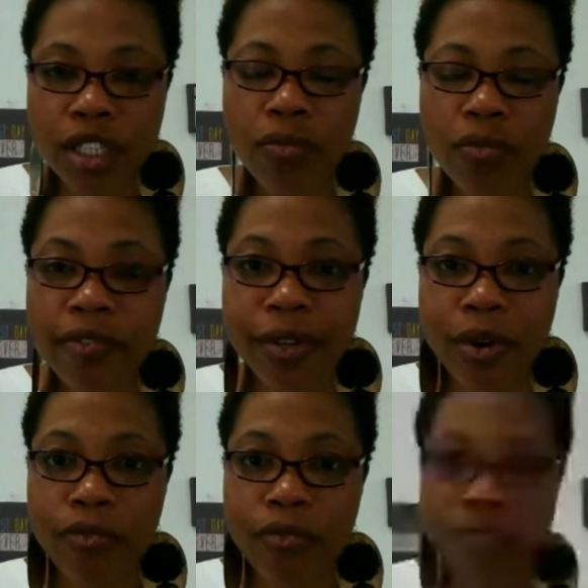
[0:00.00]
is our revenue
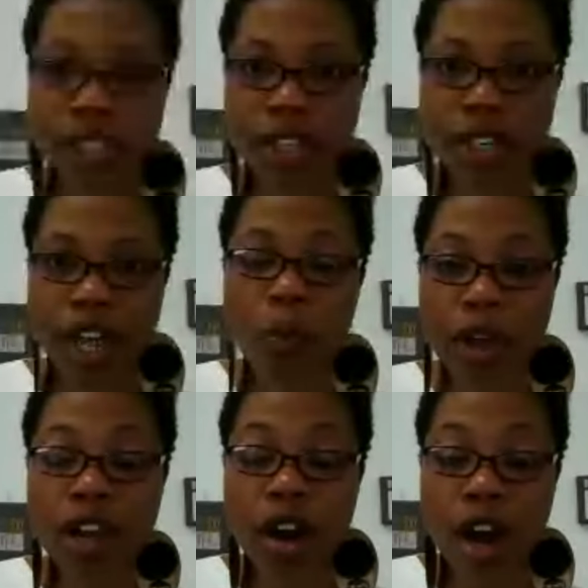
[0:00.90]
goal for this year, and
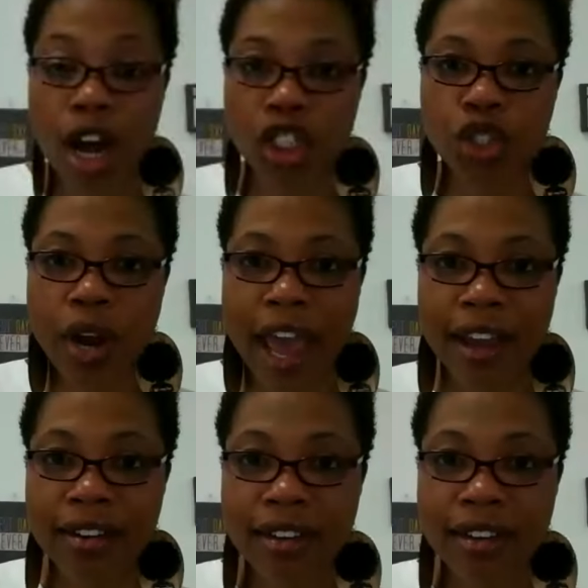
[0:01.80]
we are on track.